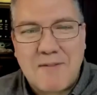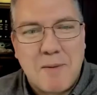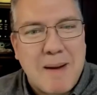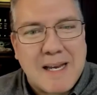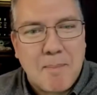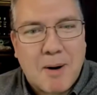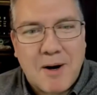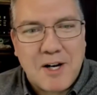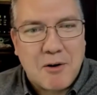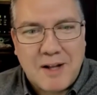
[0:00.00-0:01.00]
have to make it
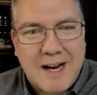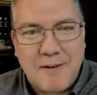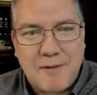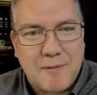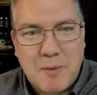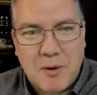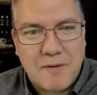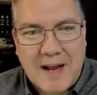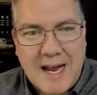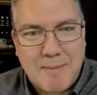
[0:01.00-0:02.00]
part of your life, more
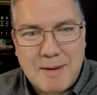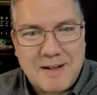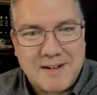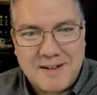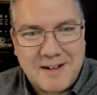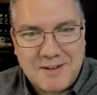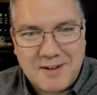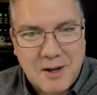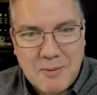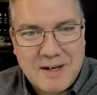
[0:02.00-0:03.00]
of a habit, to
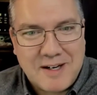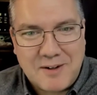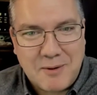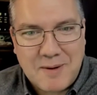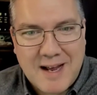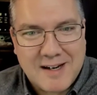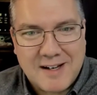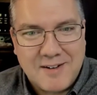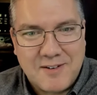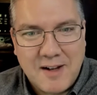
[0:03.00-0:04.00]
go in and do
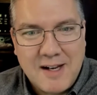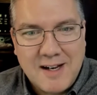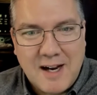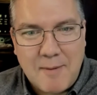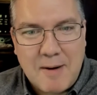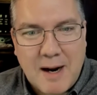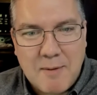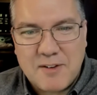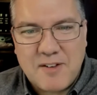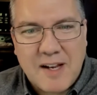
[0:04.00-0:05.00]
that. Because
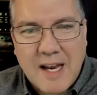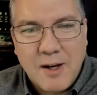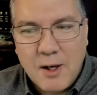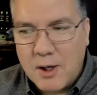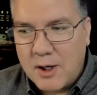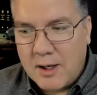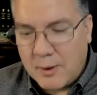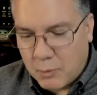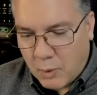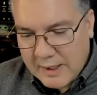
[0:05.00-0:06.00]
I'm just thinking,
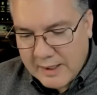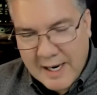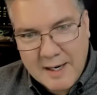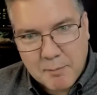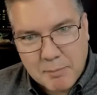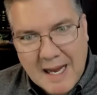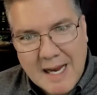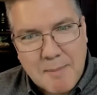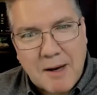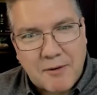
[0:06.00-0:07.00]
what kind of
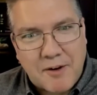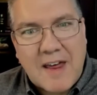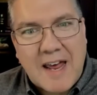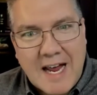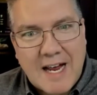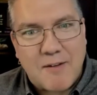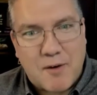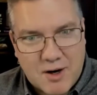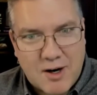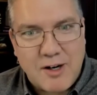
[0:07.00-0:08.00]
blackmail did they
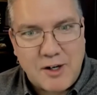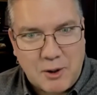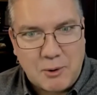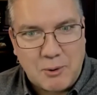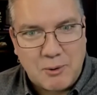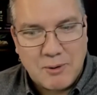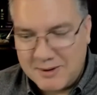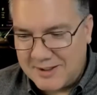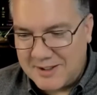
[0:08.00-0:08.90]
have on you